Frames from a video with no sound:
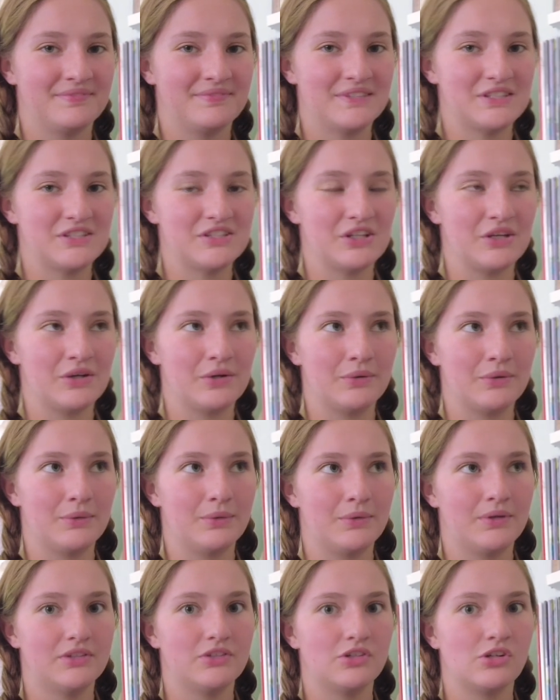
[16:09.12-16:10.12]

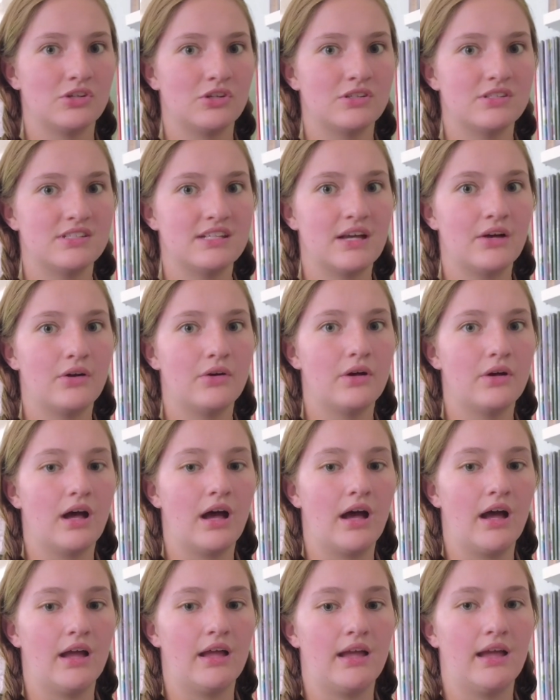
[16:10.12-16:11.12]
so turns out
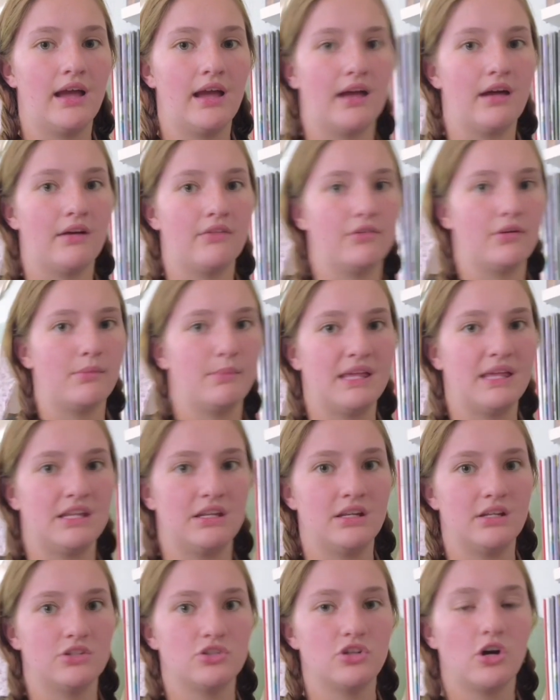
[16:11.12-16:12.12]
I have
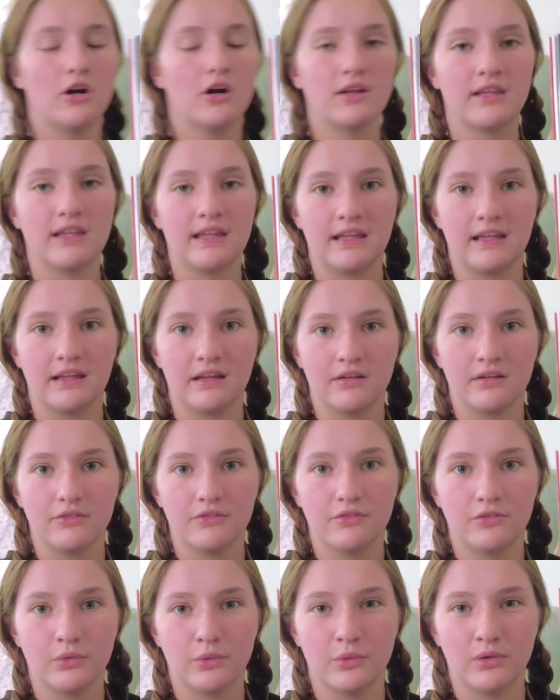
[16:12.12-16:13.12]
been talking
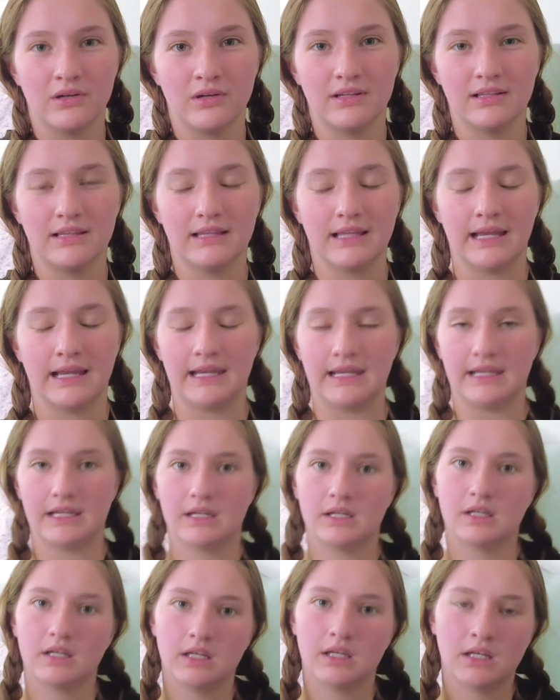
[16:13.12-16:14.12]
for
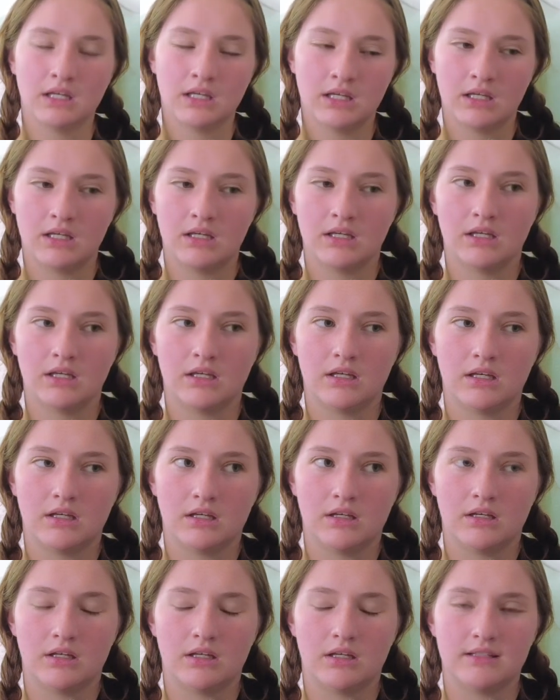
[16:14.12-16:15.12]
like
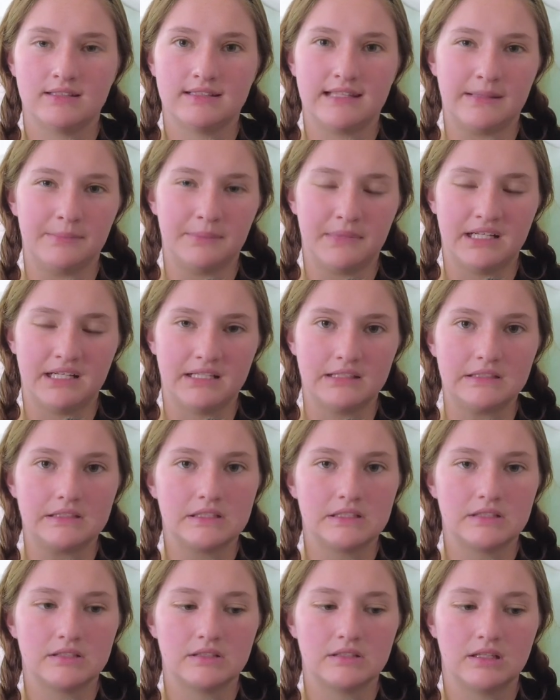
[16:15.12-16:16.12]
10
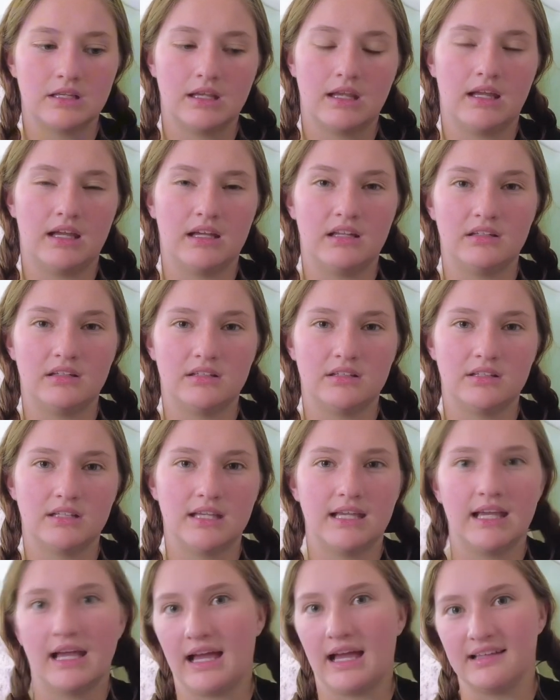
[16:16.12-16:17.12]
minutes and
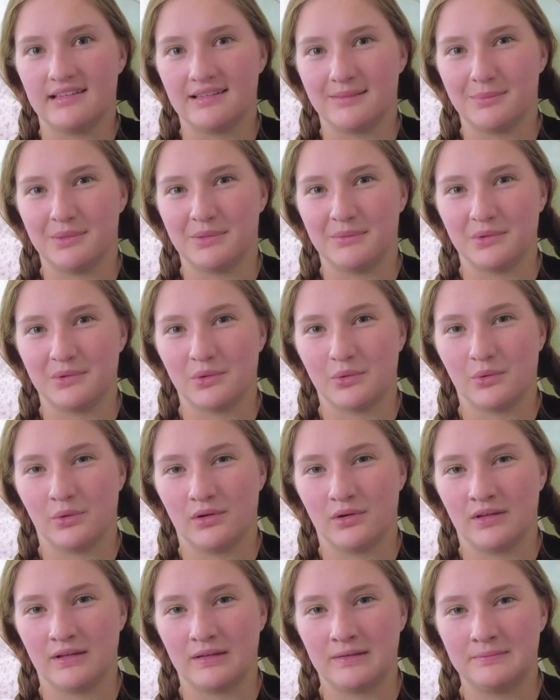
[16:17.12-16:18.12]
it hasn't been
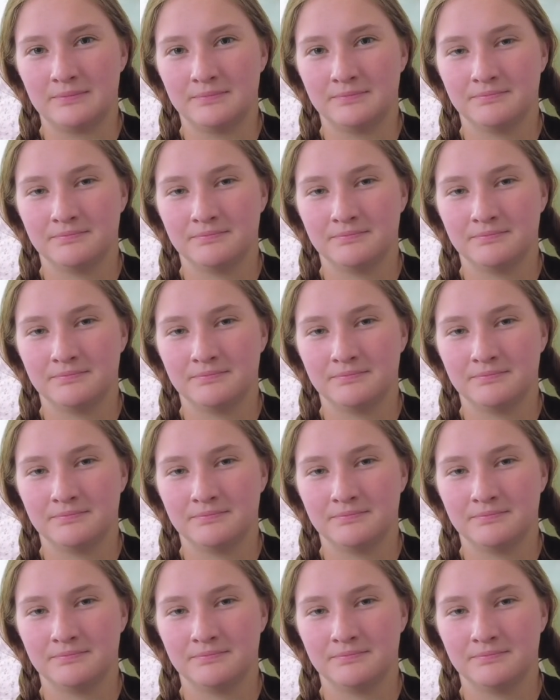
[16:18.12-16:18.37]
recording.